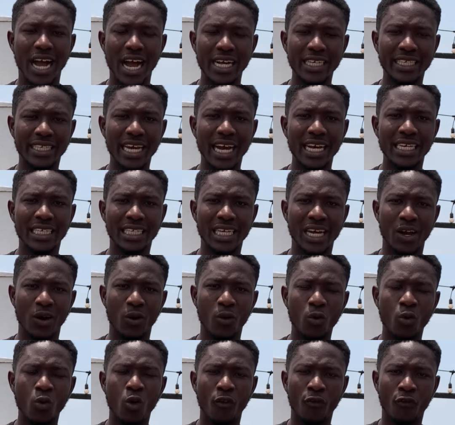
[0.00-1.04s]
as I say
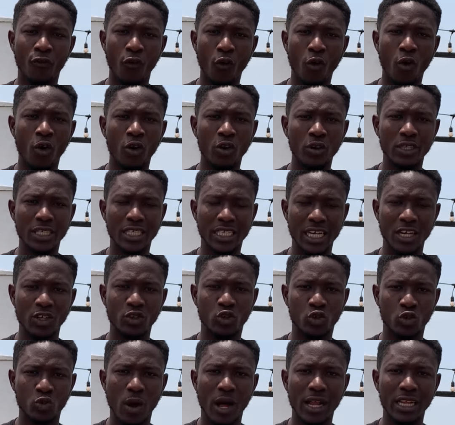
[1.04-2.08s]
who 4
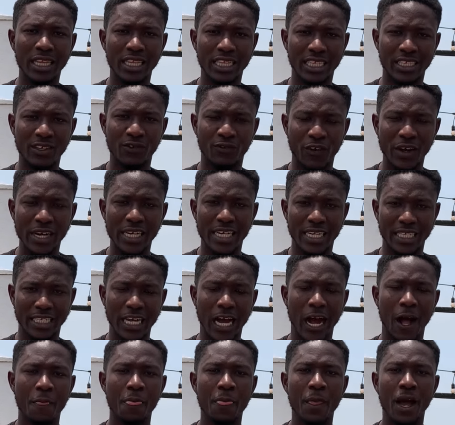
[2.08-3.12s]
central defenders
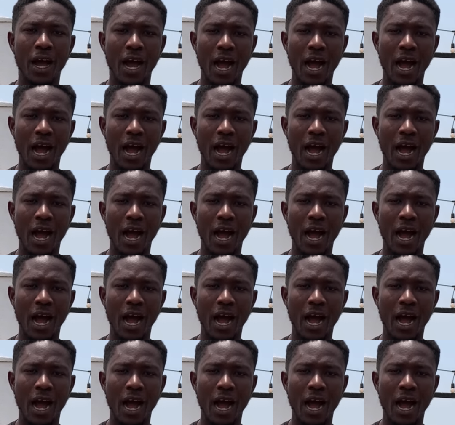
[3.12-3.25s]
are